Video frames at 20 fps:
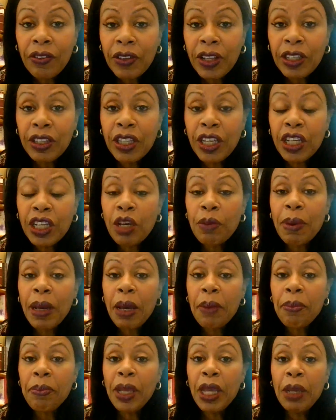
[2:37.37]
they think
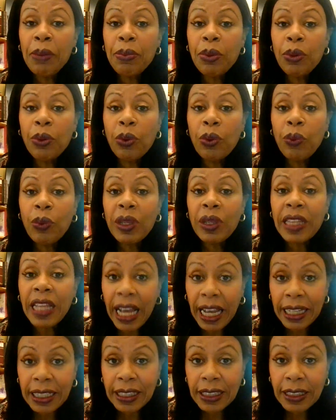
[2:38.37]
about people with
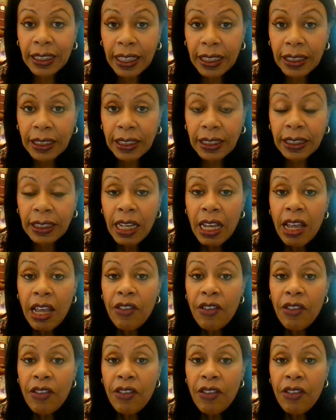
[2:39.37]
accents.